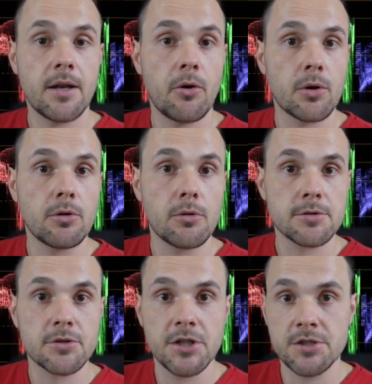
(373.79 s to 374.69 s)
And now we could
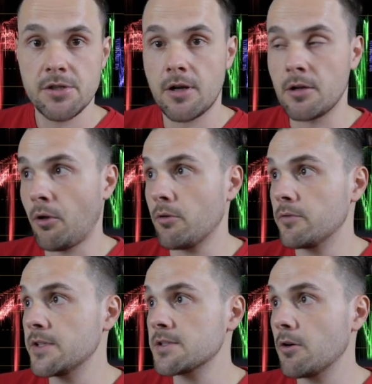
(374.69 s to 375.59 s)
also change the color
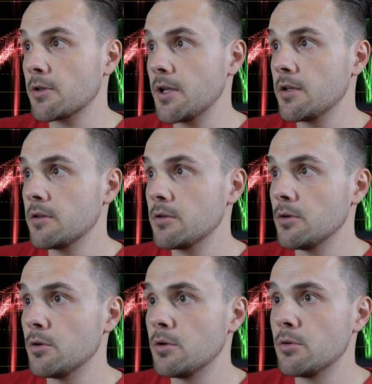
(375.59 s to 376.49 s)
of this outline
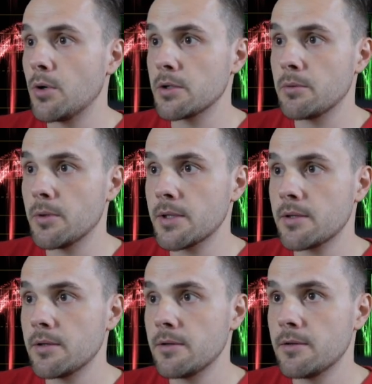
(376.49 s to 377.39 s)
to what we
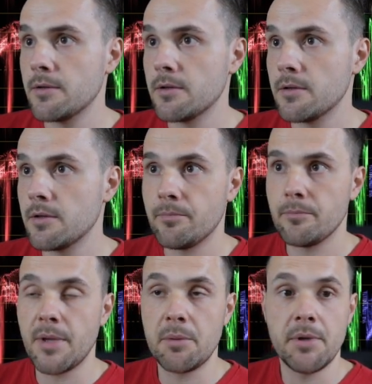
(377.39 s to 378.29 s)
want,
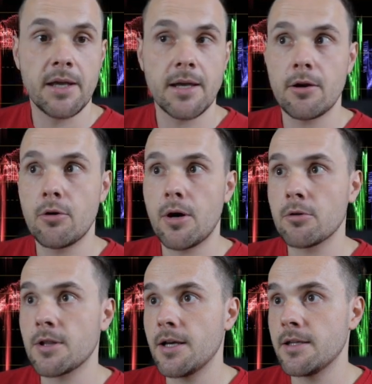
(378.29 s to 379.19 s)
maybe a yellow
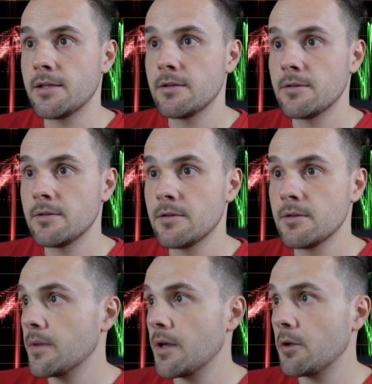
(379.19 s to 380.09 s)
outline,
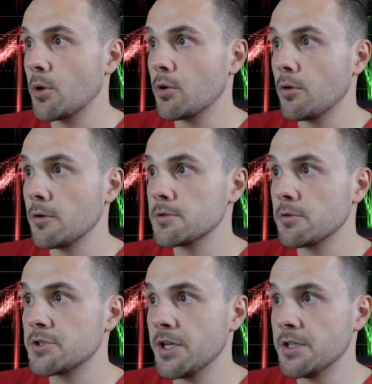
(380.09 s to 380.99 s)
and we could
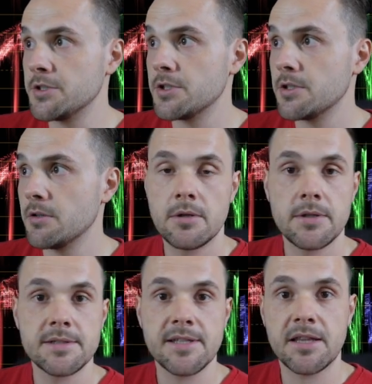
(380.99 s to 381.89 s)
also change
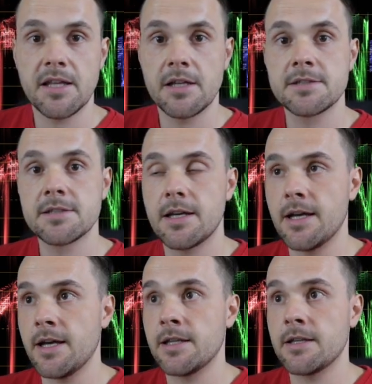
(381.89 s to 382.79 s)
the settings
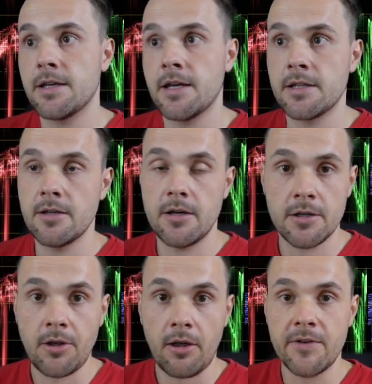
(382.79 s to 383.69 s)
and add
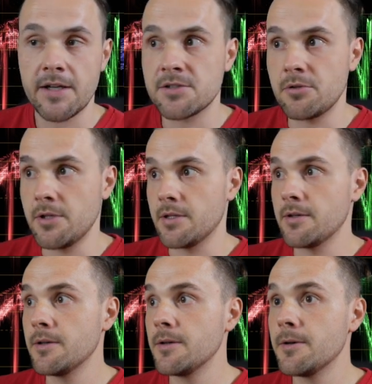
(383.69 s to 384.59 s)
other effects to it.
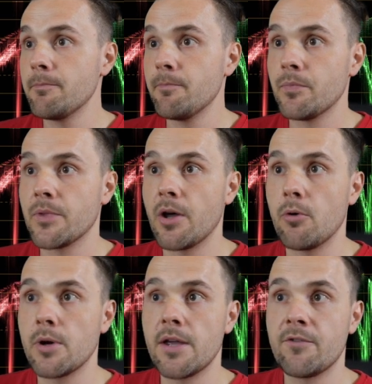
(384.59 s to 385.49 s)

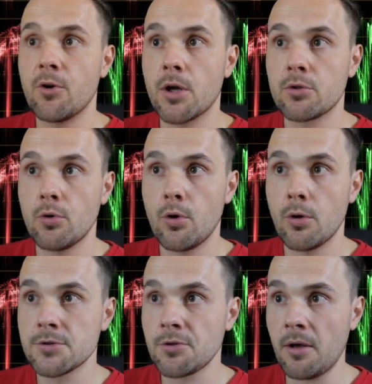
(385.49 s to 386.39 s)
Now, if you want to
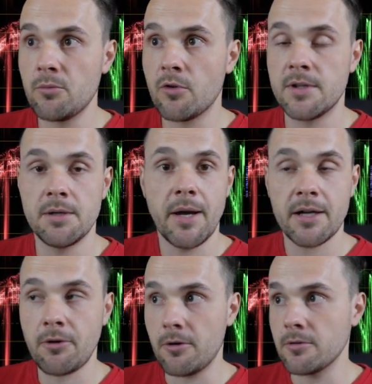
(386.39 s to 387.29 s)
also remove the
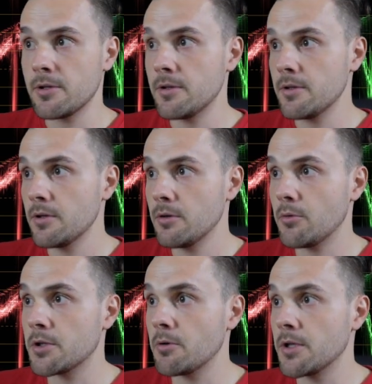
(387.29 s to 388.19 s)
background,
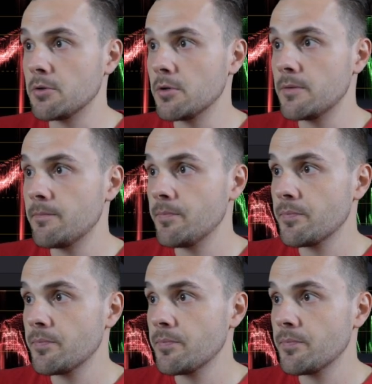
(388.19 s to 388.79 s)
what you can do